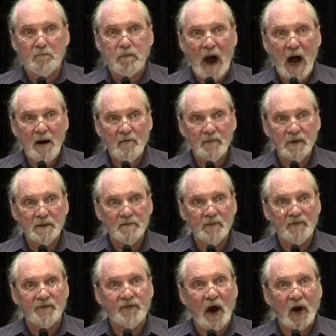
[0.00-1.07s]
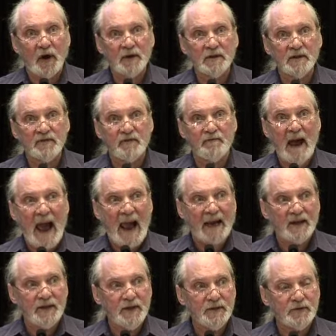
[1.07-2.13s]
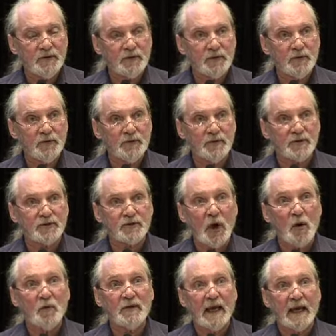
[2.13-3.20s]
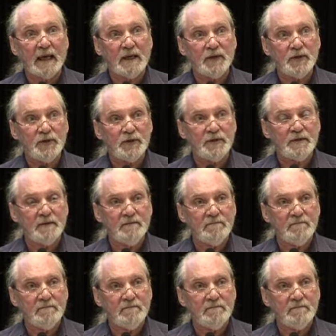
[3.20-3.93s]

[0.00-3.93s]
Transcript: bomb them far enough back into the Stone Age.